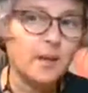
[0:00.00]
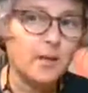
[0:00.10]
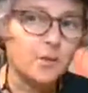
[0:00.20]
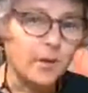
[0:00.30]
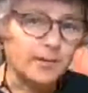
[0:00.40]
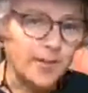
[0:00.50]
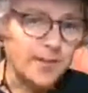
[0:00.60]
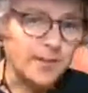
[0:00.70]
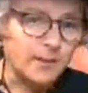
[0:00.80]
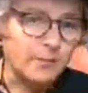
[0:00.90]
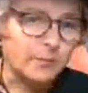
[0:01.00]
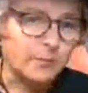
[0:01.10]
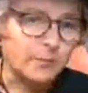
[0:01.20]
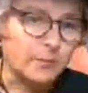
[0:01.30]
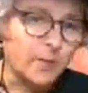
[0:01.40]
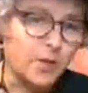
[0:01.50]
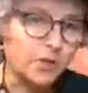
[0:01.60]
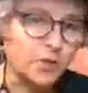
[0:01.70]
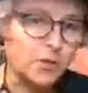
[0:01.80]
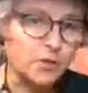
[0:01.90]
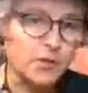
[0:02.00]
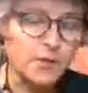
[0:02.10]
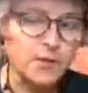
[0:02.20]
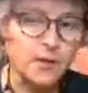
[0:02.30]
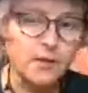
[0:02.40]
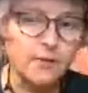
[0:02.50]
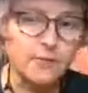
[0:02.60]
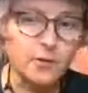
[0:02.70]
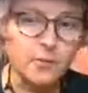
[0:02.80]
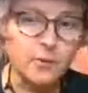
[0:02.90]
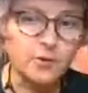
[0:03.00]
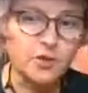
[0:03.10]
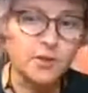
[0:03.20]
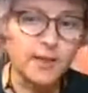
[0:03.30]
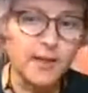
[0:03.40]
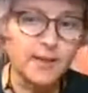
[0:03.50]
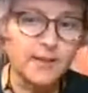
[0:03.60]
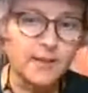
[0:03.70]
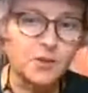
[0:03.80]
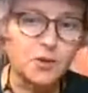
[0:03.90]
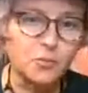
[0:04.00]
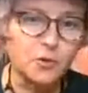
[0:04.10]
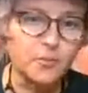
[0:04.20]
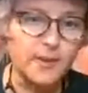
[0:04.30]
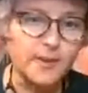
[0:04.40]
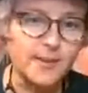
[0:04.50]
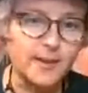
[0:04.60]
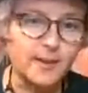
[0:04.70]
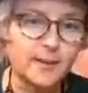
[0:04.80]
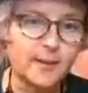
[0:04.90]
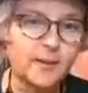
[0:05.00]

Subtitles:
You have to send pictures of your merchandise that you will be selling.